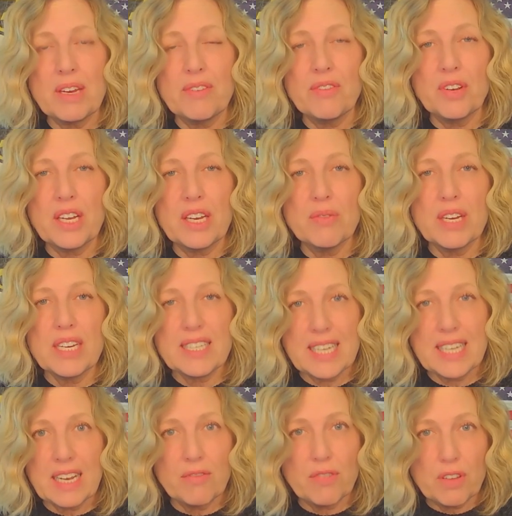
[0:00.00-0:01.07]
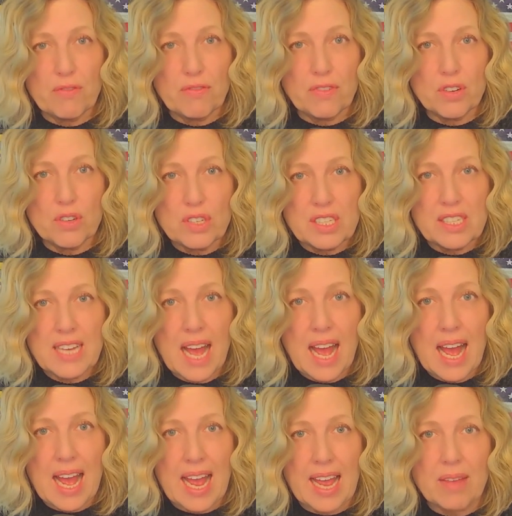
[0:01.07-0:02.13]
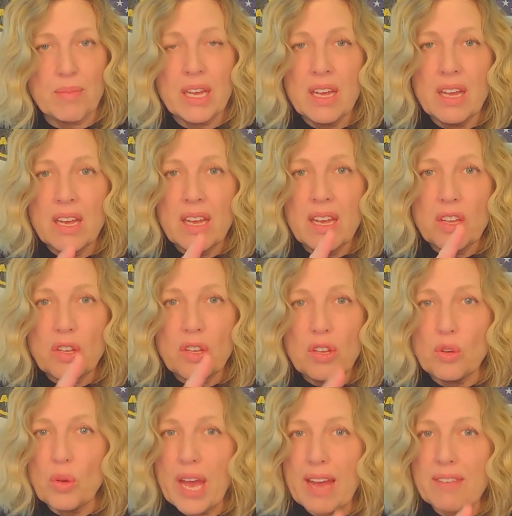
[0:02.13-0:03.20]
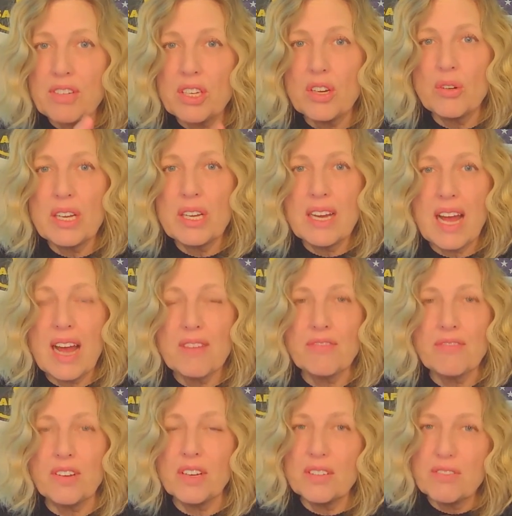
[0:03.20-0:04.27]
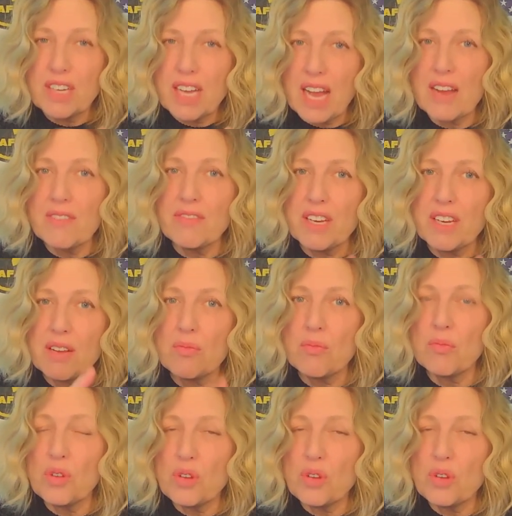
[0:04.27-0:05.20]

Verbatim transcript: And if you're getting ready to take it for the first time, you have to go in confi confident.